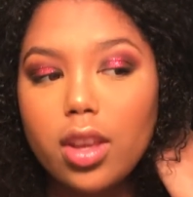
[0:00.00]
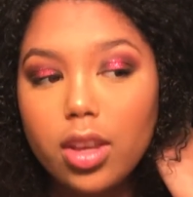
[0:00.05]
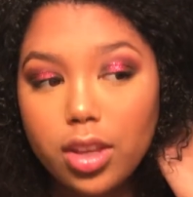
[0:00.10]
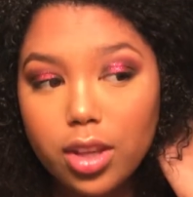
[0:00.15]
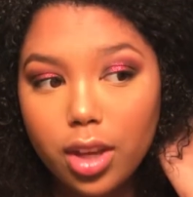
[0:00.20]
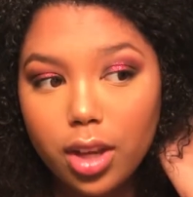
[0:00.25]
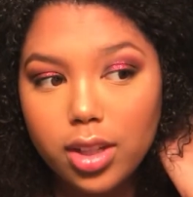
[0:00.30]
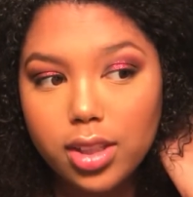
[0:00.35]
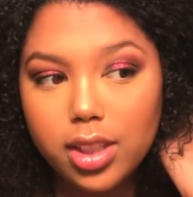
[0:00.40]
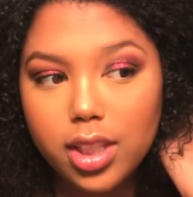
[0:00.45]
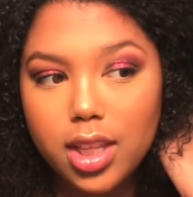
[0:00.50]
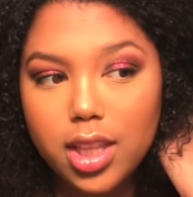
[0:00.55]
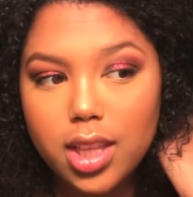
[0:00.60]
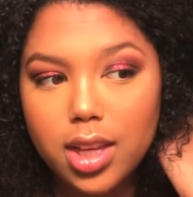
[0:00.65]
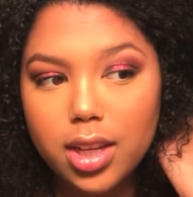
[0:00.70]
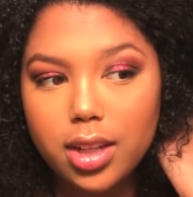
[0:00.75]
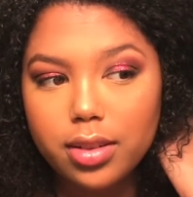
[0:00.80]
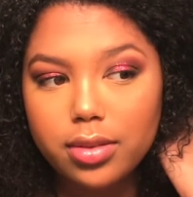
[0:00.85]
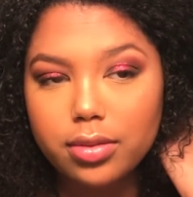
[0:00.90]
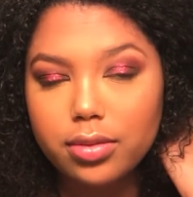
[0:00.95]
Y'all see
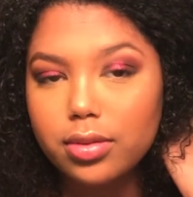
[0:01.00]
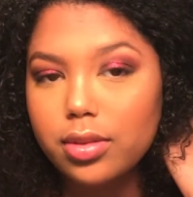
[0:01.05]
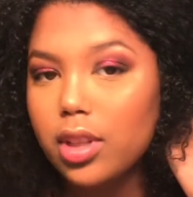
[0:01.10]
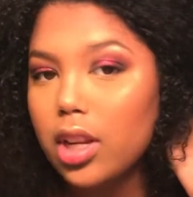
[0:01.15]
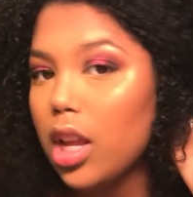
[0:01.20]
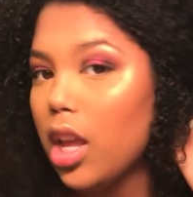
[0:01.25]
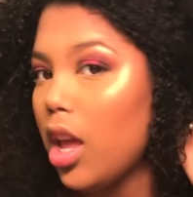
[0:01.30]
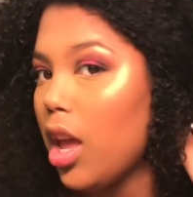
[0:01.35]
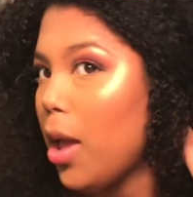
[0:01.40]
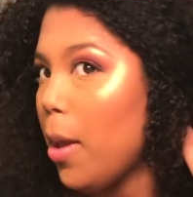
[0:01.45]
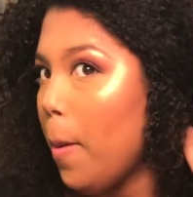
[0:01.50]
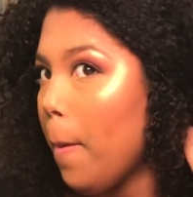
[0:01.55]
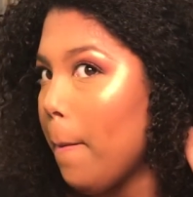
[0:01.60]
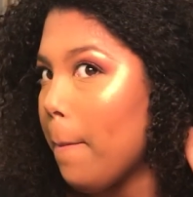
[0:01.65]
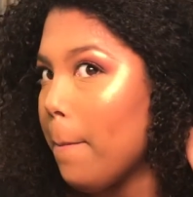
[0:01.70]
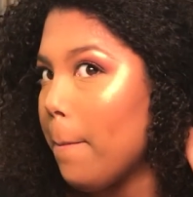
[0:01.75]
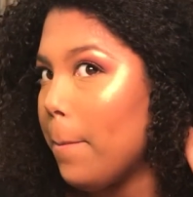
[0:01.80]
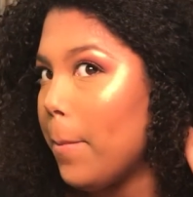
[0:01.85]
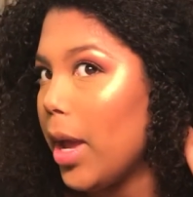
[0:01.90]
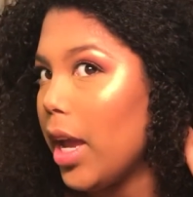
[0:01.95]
that?
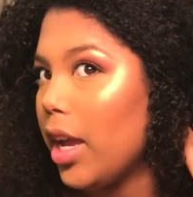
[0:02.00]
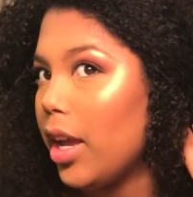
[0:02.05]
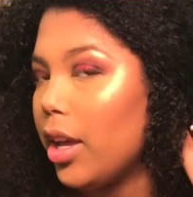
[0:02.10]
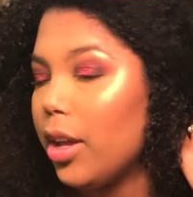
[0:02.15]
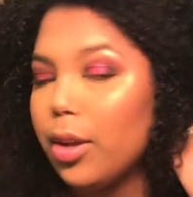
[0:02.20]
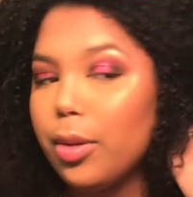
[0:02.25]
Bam.